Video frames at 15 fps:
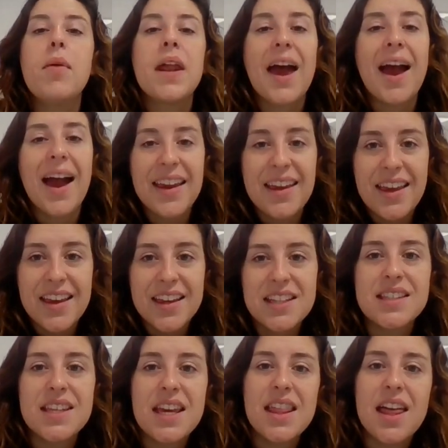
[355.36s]
But I can't
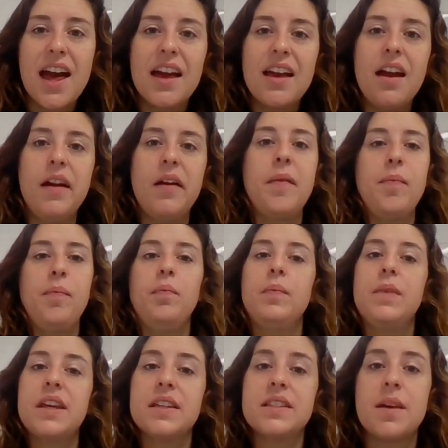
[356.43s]
say that
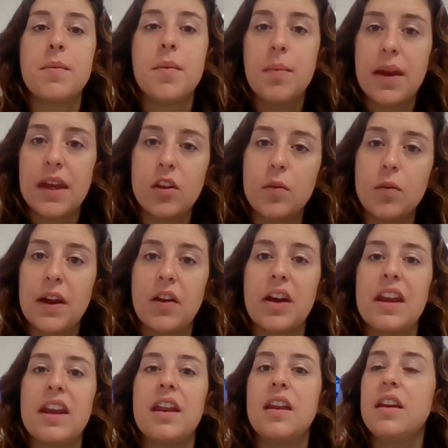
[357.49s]
because I'm a Baylor Bear,
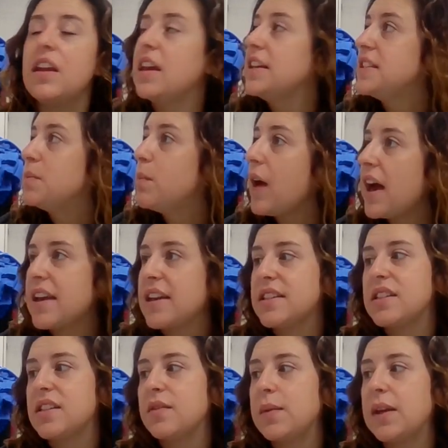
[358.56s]
and it is
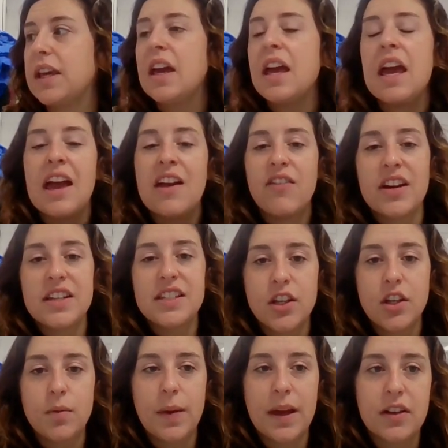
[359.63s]
biased of me. If I tell
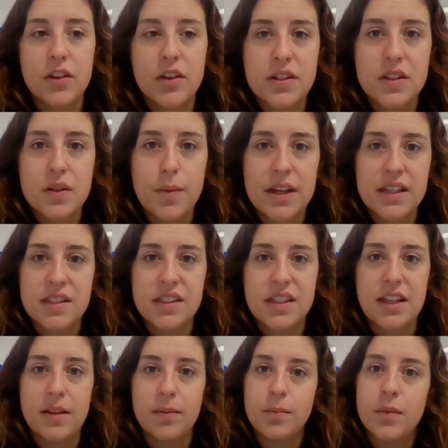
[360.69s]
you Baylor is the best
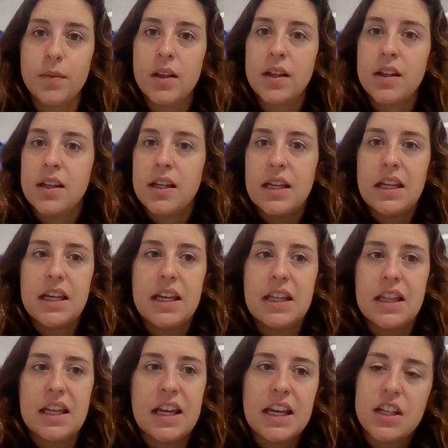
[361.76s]
team
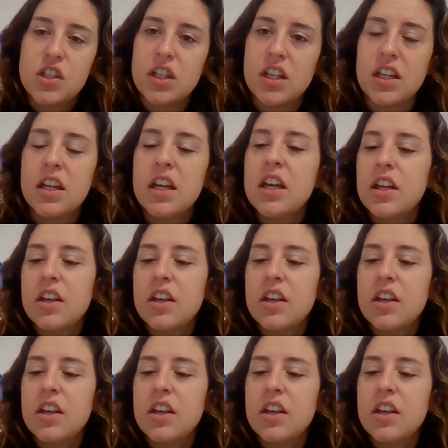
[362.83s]
in the nation,